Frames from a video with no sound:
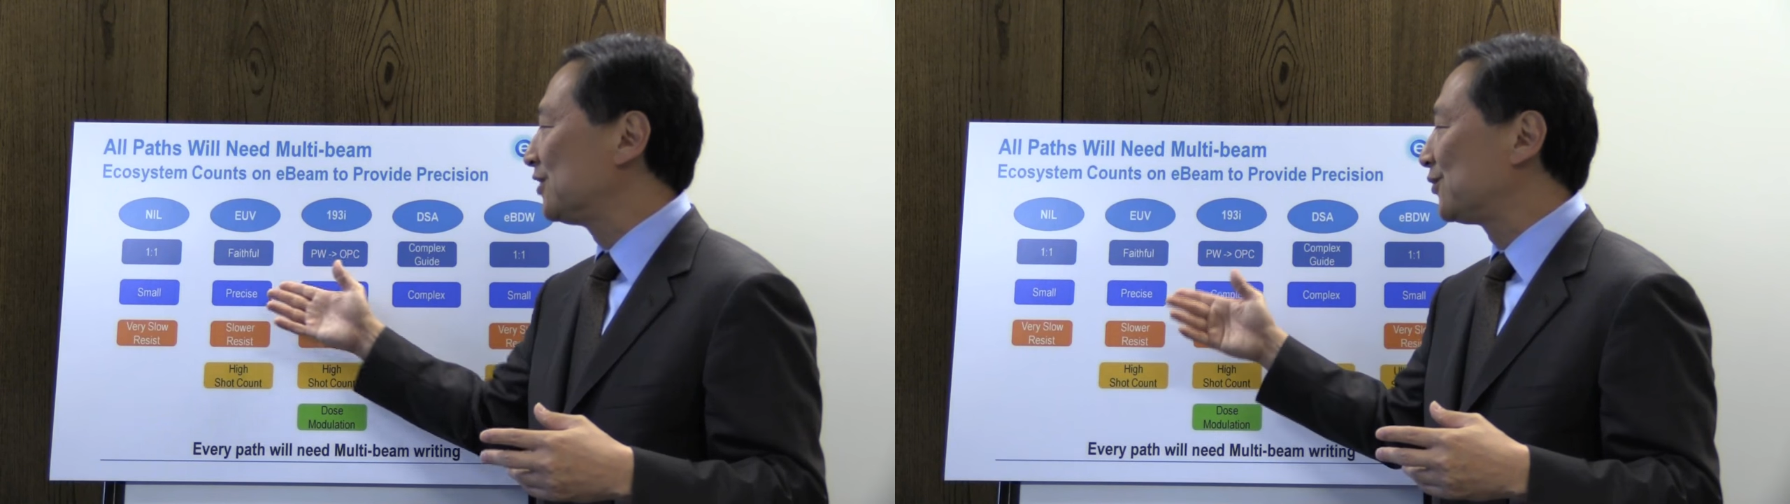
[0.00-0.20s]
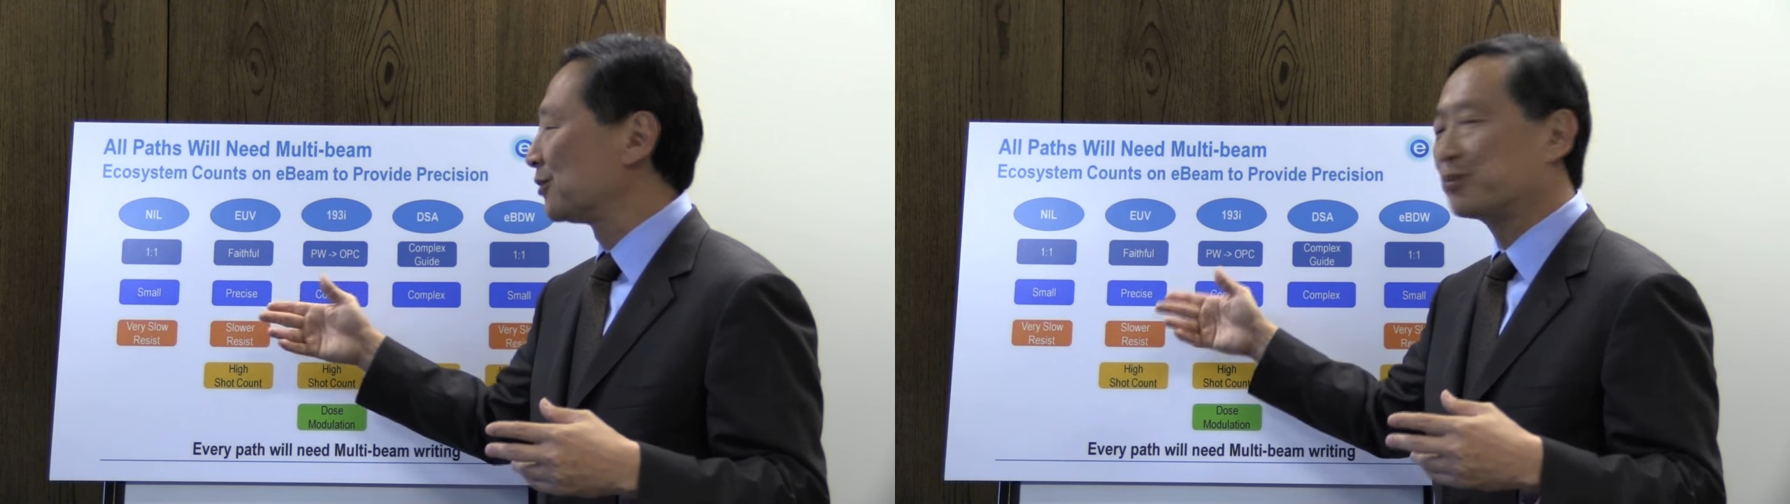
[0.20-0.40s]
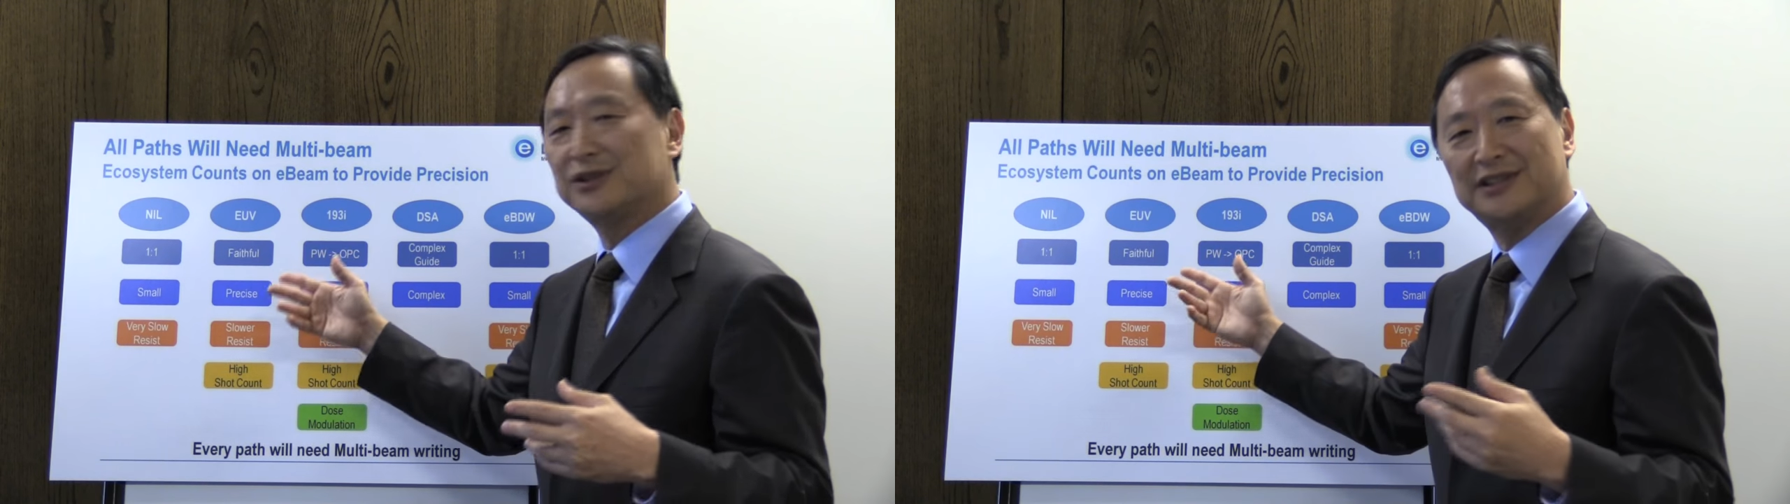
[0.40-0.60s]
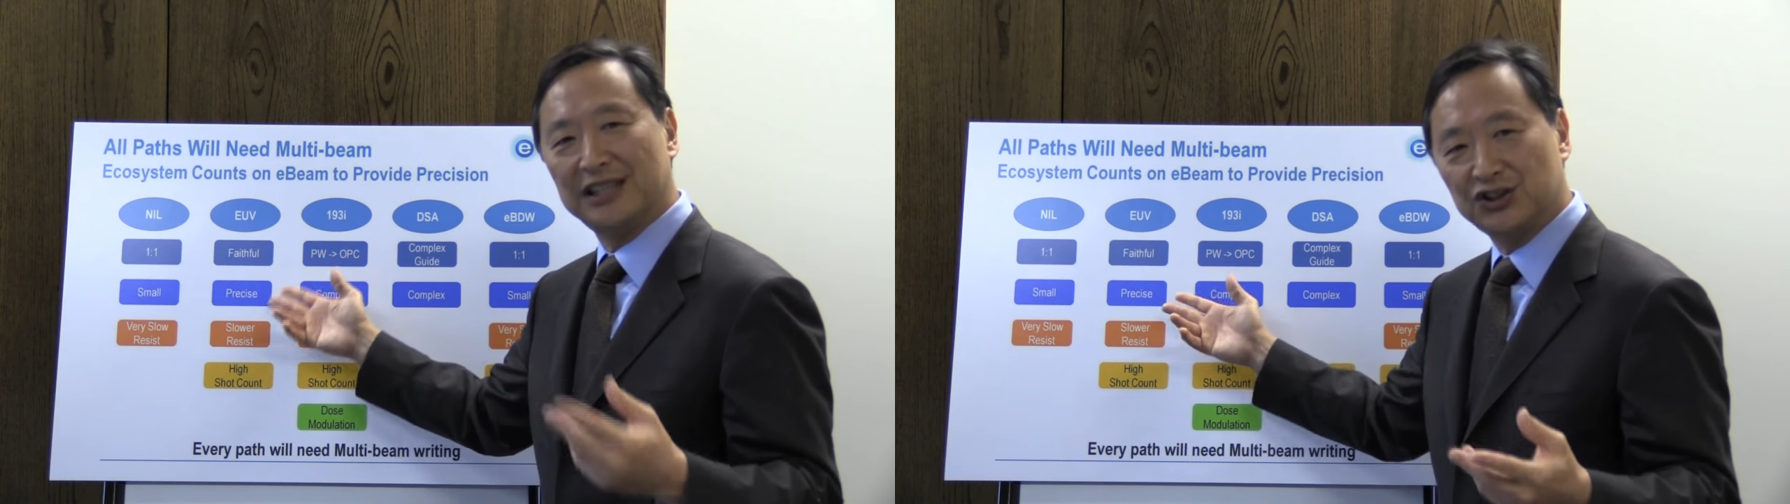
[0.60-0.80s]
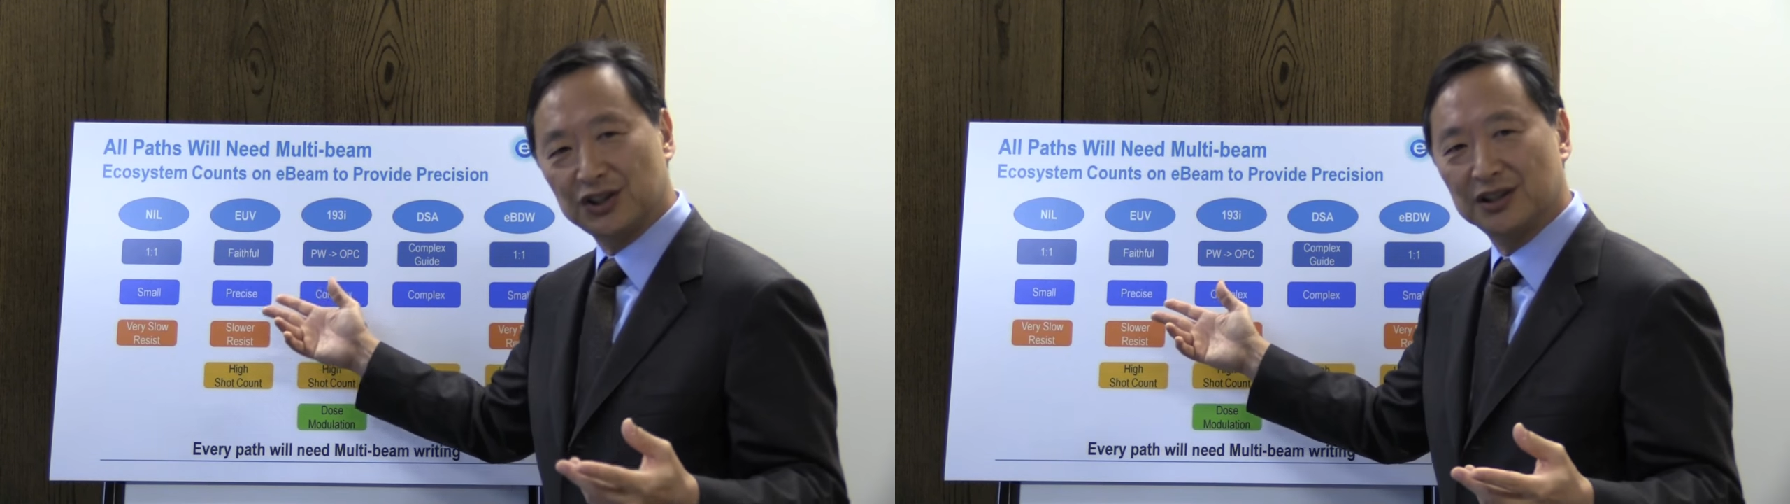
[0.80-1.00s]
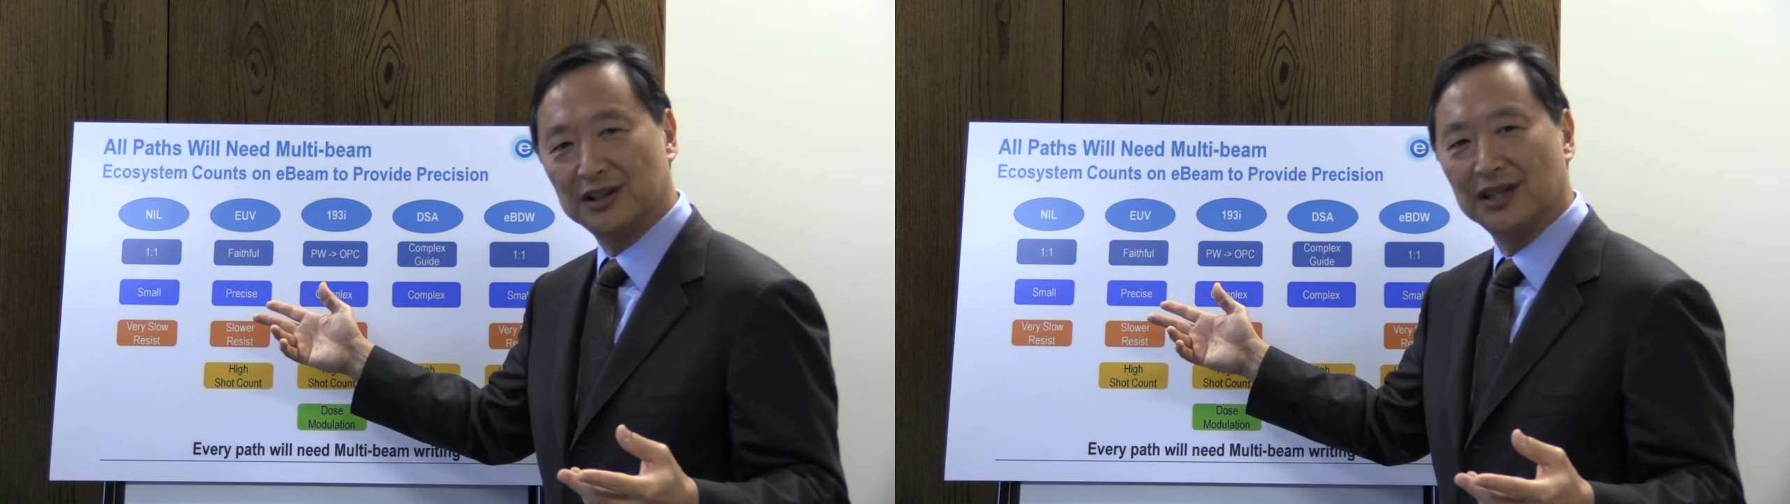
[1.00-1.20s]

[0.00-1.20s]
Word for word: for precision